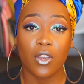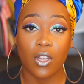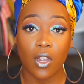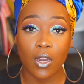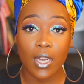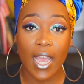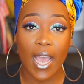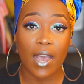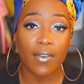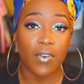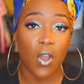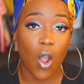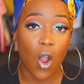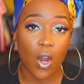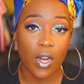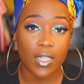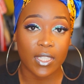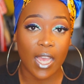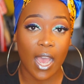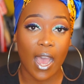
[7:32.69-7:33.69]
you're gonna have a
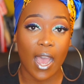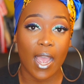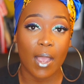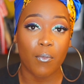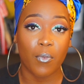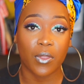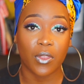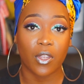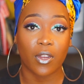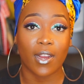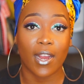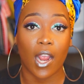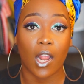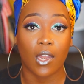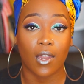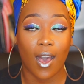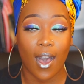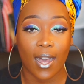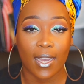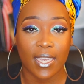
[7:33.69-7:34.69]
hard time with your
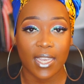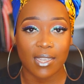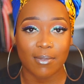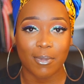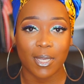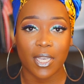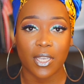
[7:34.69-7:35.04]
hair locking